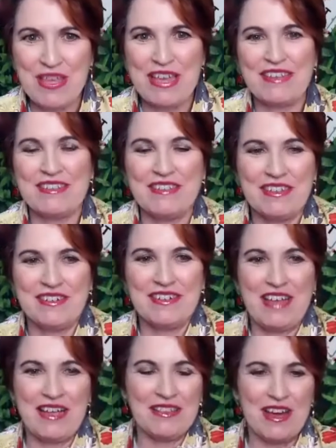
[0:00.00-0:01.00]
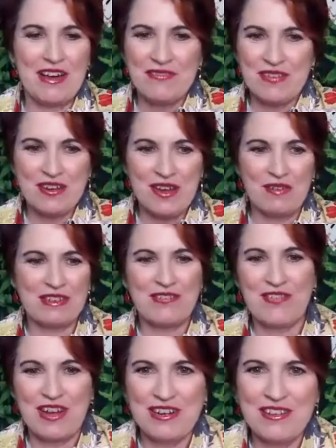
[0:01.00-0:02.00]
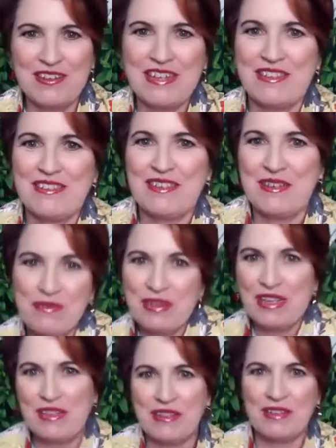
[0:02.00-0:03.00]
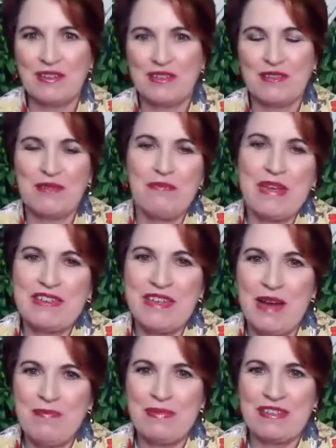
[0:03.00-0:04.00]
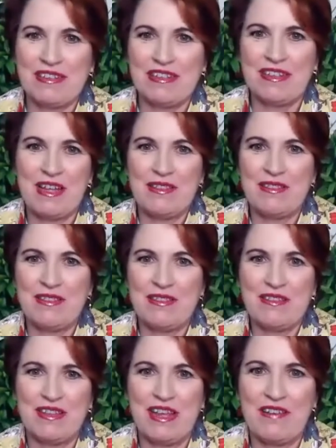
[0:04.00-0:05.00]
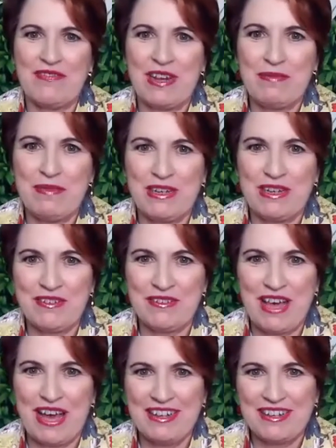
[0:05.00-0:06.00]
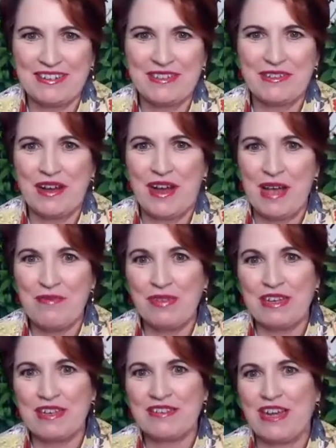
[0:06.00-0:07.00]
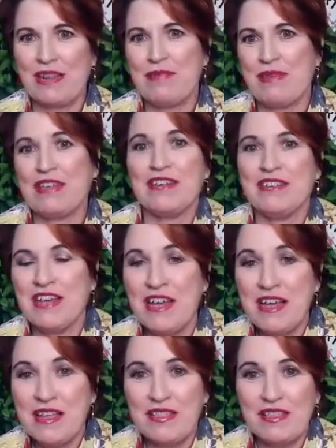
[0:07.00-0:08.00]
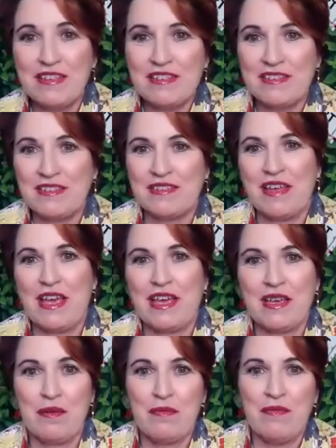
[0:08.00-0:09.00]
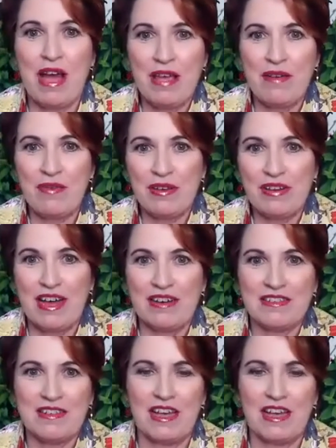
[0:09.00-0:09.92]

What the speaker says: Thanks, Neil. I love, it's fun. You get a little mix up. It's a lot of fun to be able to do that. And so I'm really excited because this is like my wheelhouse.